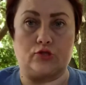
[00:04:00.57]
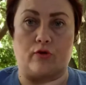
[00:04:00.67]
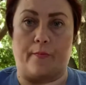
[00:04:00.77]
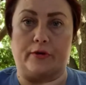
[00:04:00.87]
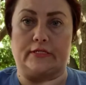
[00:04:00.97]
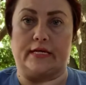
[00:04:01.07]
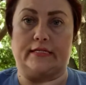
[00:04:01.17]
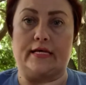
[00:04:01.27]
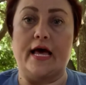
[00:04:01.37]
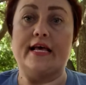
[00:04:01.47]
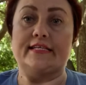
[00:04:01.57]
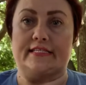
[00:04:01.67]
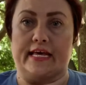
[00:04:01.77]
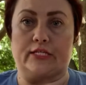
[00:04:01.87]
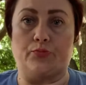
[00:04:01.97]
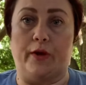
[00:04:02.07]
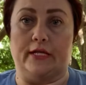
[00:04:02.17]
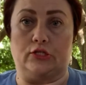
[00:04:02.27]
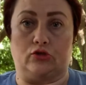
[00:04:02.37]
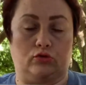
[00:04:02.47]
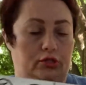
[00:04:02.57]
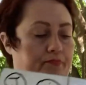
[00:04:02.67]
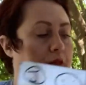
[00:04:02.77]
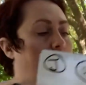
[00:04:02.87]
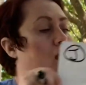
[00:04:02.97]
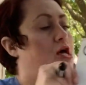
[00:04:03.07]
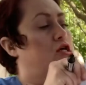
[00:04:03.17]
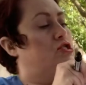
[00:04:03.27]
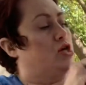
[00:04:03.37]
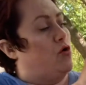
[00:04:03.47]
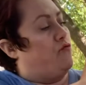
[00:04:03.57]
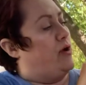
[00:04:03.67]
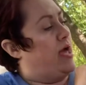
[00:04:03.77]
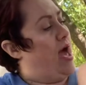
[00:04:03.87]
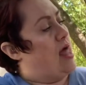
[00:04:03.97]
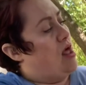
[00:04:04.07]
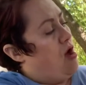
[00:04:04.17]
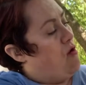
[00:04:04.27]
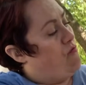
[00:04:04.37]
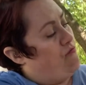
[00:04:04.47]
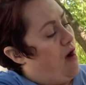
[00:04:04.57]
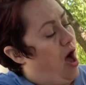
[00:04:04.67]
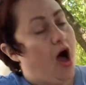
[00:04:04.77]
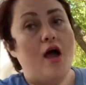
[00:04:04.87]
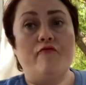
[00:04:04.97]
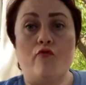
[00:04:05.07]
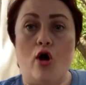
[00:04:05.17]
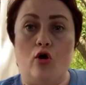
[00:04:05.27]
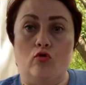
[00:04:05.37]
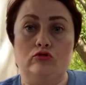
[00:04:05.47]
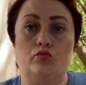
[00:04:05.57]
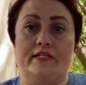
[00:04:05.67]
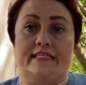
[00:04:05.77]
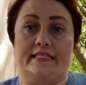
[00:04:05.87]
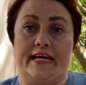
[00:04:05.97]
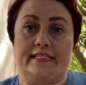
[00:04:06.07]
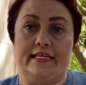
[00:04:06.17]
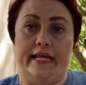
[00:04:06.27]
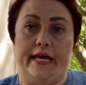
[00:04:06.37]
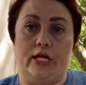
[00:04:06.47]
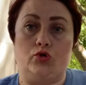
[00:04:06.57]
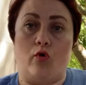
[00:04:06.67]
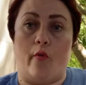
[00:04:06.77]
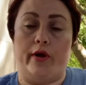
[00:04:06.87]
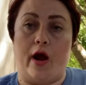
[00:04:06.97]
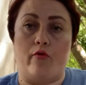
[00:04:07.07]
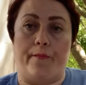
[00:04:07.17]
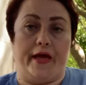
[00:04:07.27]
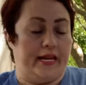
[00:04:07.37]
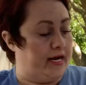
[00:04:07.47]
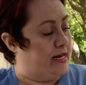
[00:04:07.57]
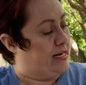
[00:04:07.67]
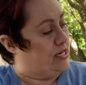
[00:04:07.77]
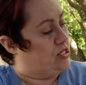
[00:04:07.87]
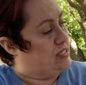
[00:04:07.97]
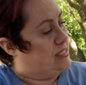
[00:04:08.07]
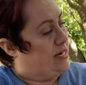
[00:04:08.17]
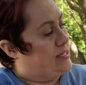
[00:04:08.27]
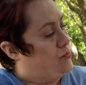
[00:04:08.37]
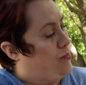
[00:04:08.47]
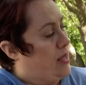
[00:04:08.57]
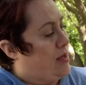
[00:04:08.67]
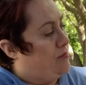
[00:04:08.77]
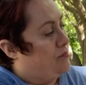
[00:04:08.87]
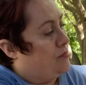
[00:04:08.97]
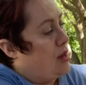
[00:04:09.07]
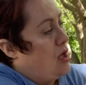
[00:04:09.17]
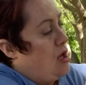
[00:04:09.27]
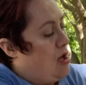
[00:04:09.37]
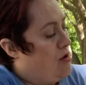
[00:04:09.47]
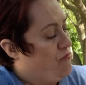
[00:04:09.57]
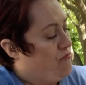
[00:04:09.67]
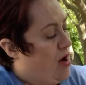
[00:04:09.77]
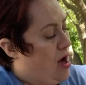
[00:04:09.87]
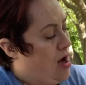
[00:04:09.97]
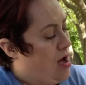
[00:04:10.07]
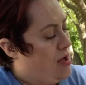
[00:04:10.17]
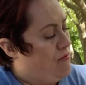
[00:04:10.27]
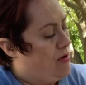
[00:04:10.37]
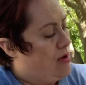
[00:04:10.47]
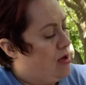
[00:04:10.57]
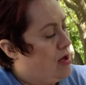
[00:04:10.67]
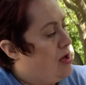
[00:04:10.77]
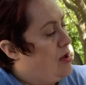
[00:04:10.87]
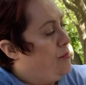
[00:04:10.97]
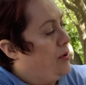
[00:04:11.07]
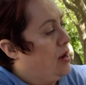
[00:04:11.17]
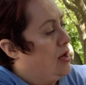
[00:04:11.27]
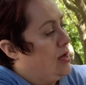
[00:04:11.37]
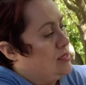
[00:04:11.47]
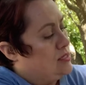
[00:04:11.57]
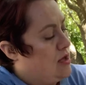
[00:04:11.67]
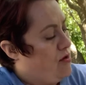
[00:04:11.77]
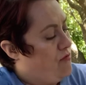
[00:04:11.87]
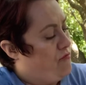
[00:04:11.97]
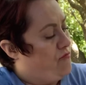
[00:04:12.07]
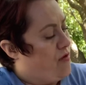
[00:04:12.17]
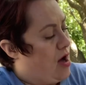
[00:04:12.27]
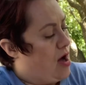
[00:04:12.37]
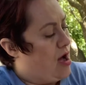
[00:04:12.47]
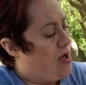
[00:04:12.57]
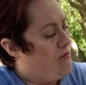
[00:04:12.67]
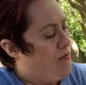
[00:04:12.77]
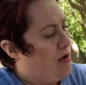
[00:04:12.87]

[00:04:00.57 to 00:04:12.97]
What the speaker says: represents 6 pencils. So if we had 5 rows with 6 in each, what would our repeated addition sentence be? 5 plus 5,